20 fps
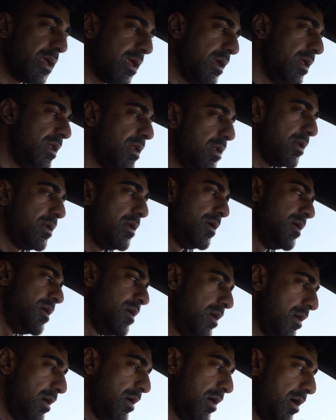in.
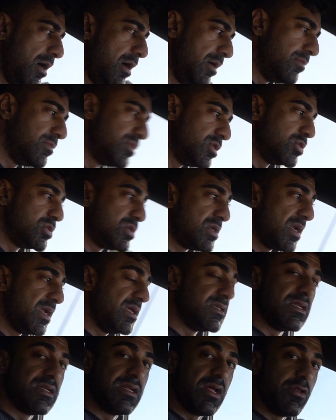Um, so
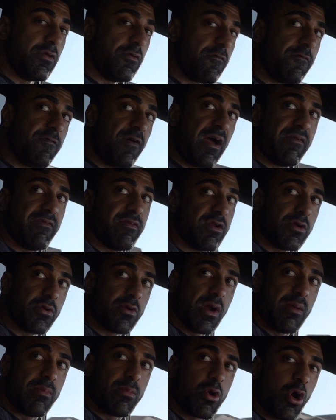today's another 500
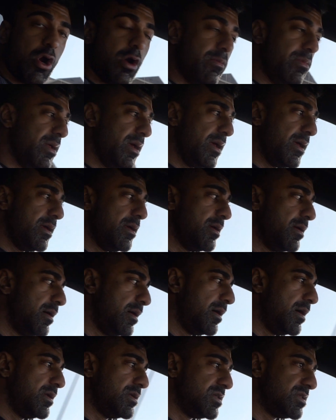gram carb day,
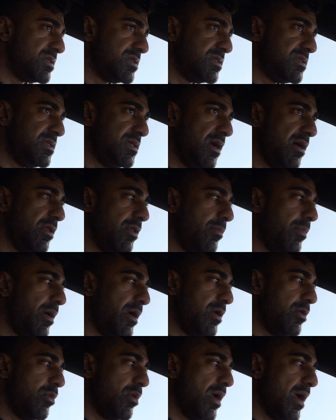uh, just to see how the
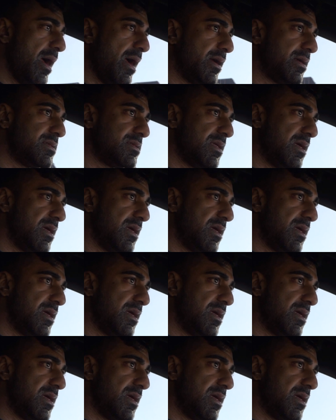body reacts.